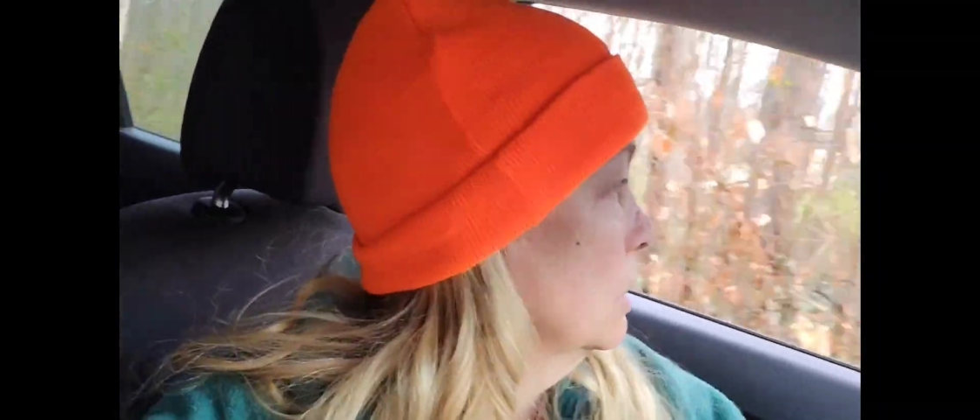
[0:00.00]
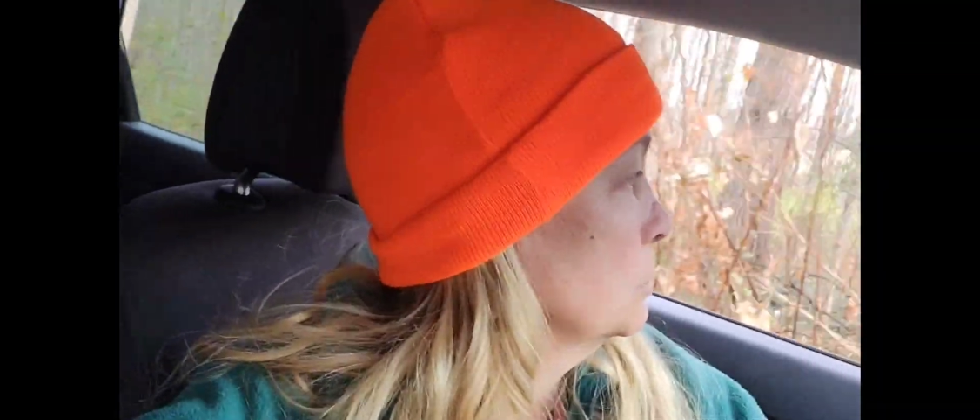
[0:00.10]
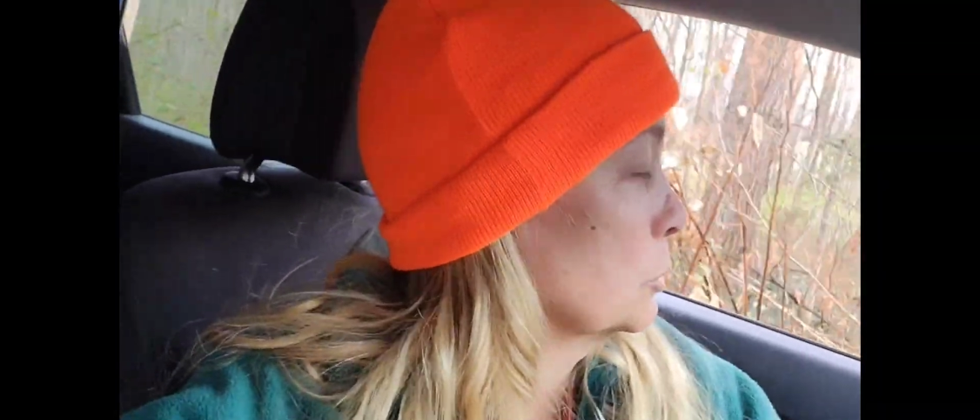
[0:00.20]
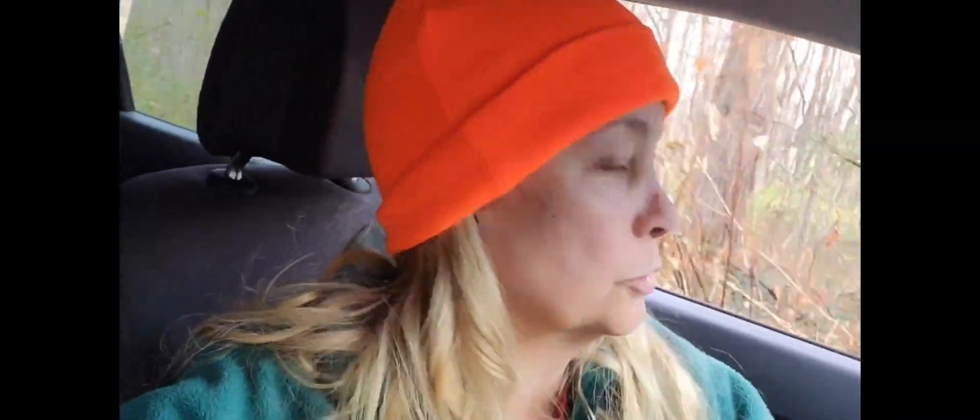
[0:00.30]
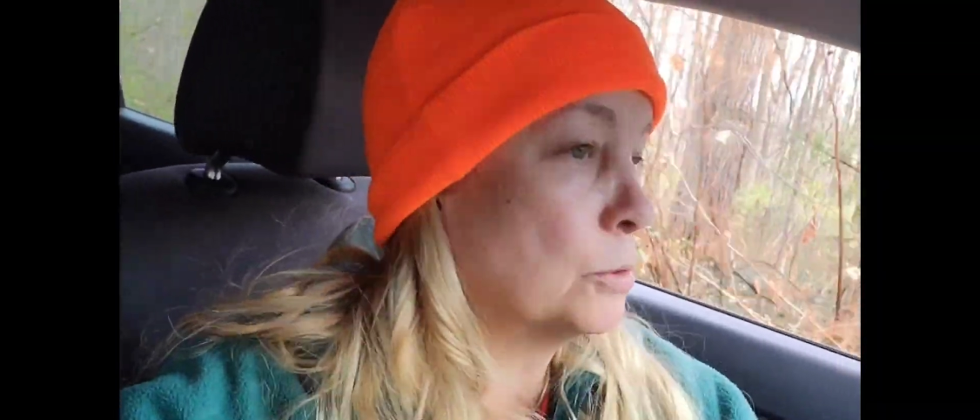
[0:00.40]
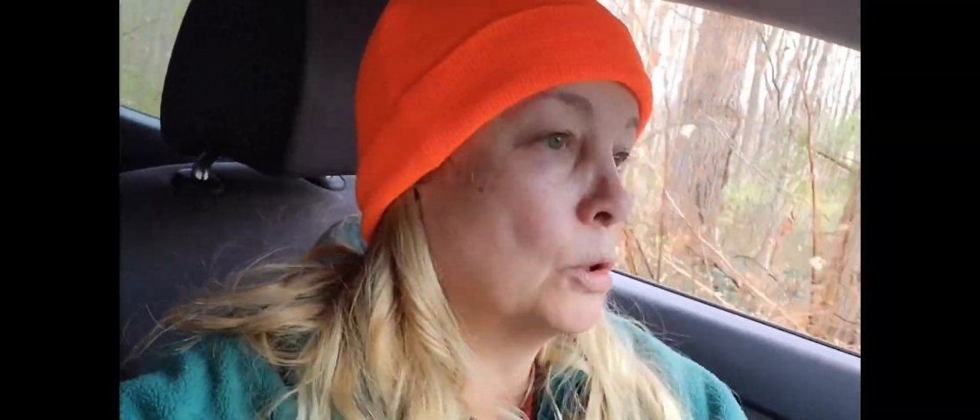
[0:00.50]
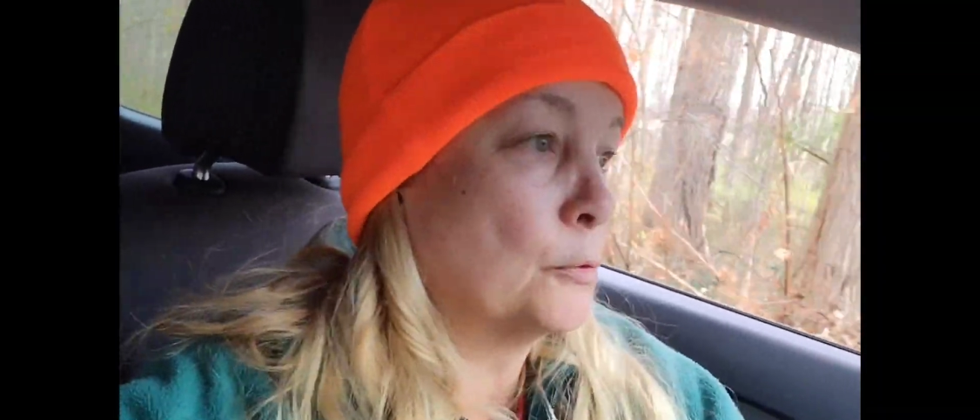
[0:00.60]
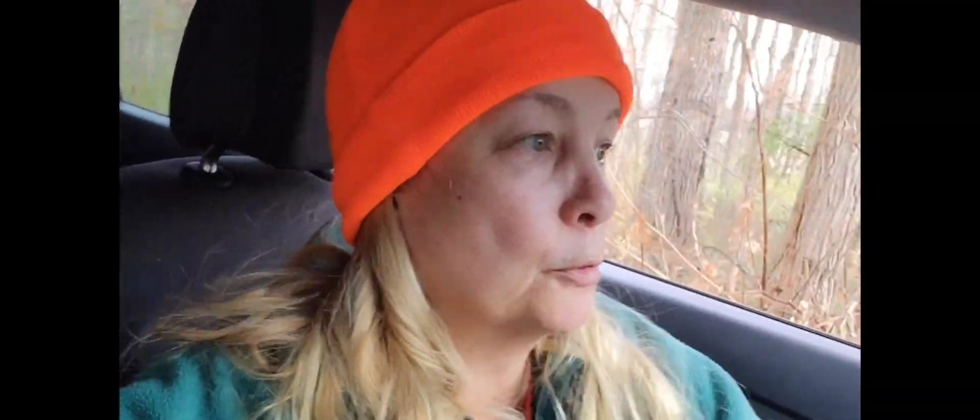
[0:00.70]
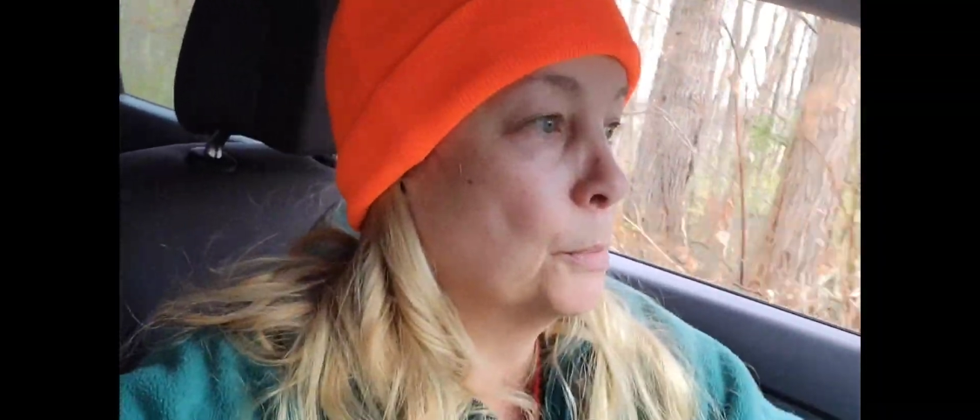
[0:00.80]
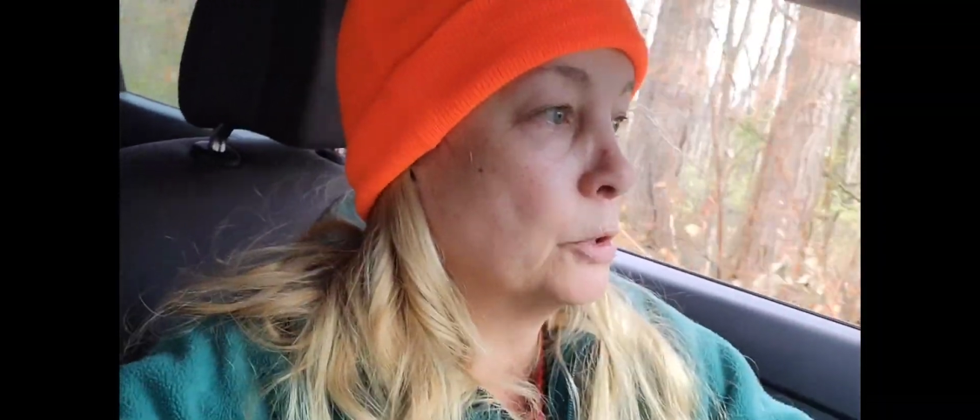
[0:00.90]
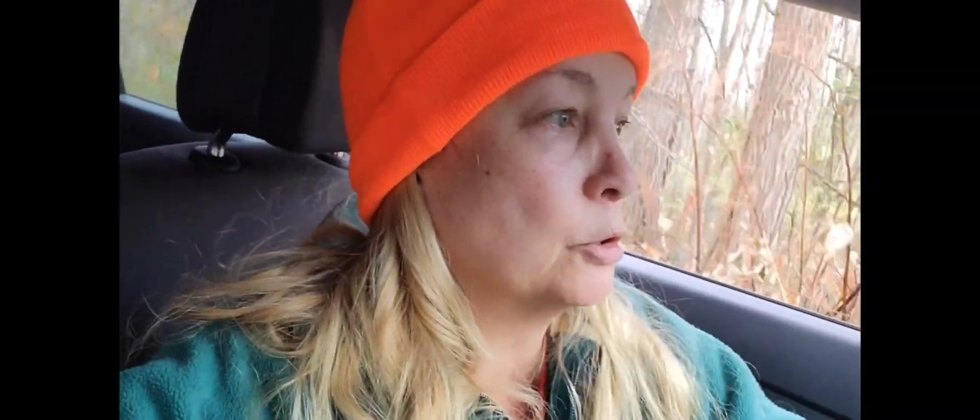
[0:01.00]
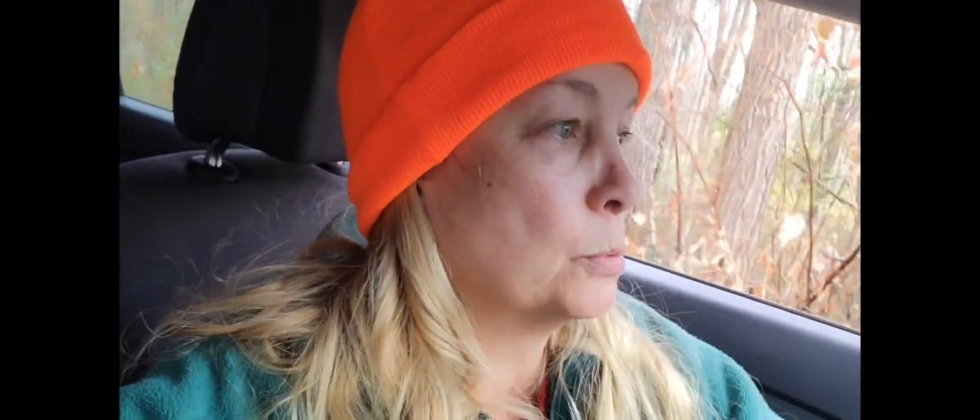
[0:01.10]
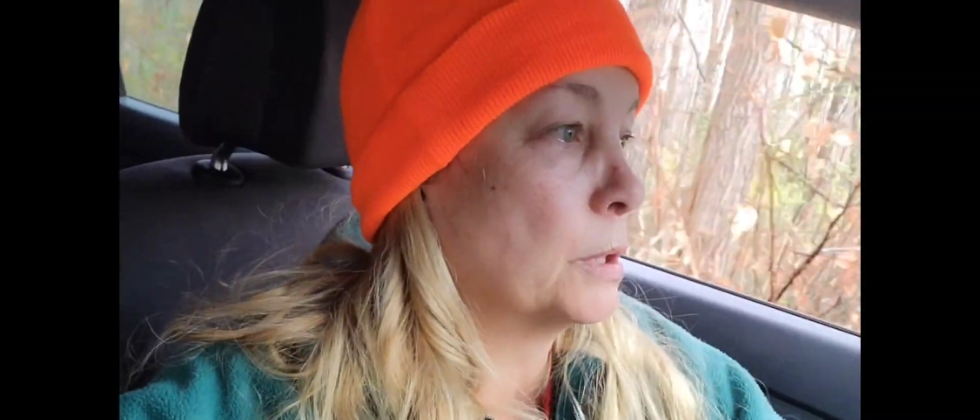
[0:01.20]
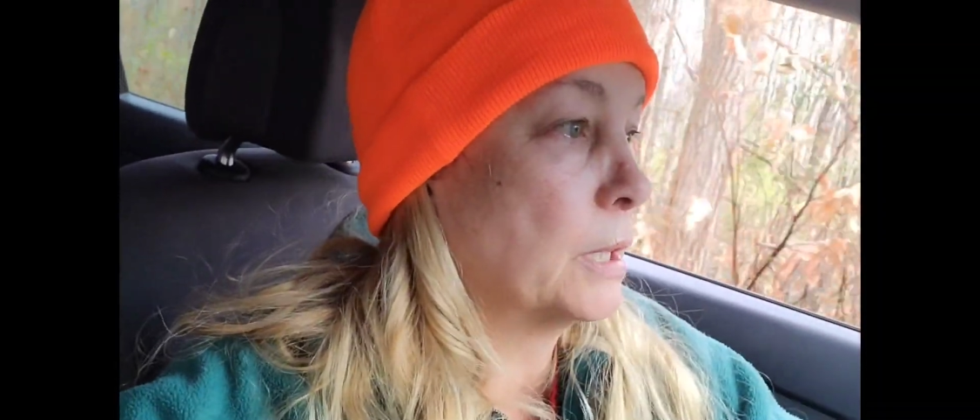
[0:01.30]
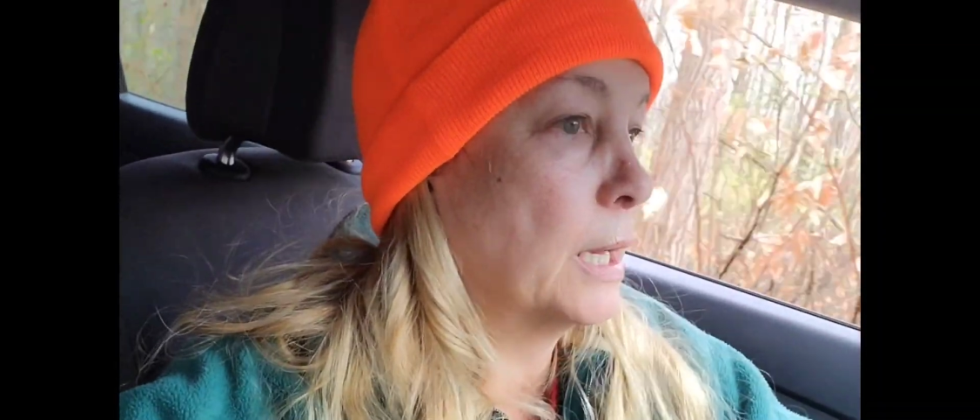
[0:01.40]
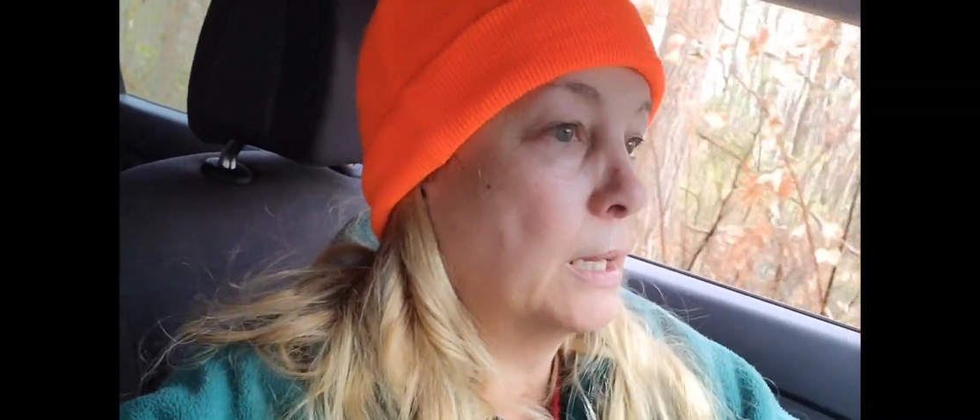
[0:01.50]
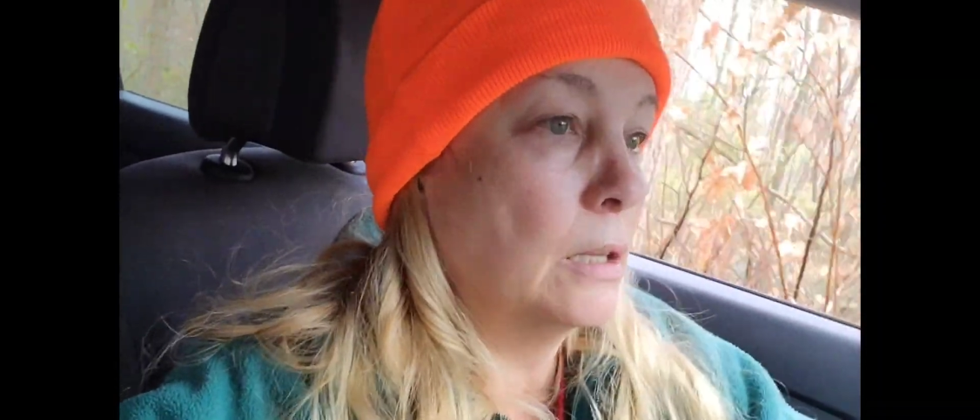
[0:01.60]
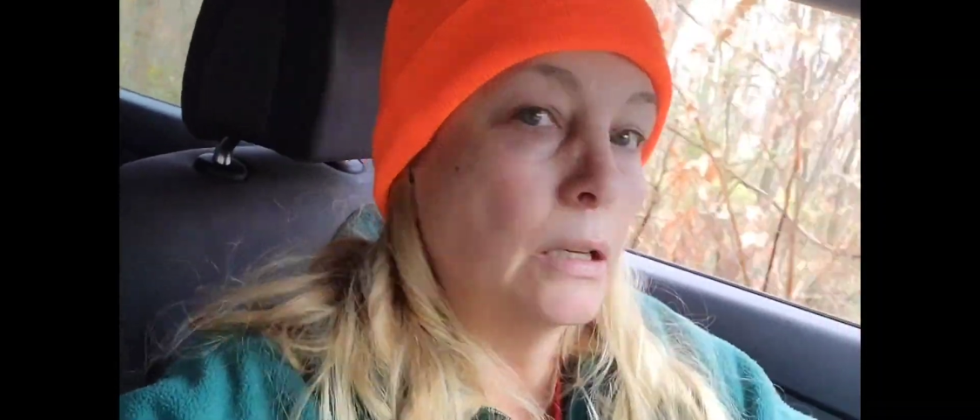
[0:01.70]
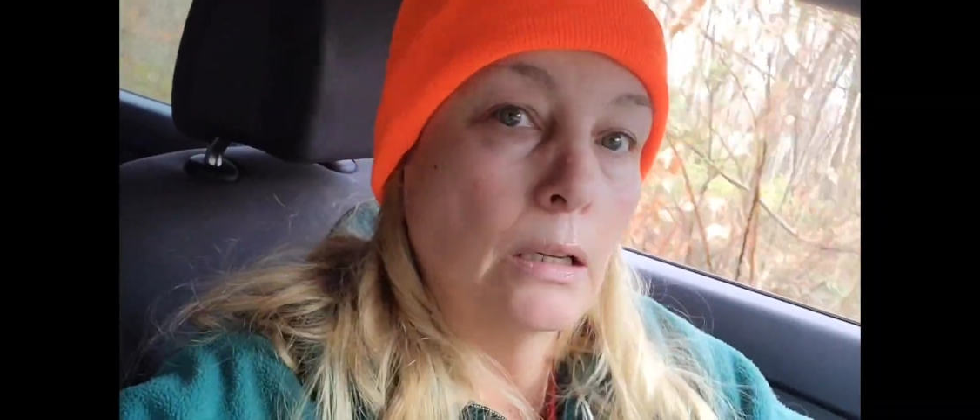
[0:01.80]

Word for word: I'm sure you're all familiar with that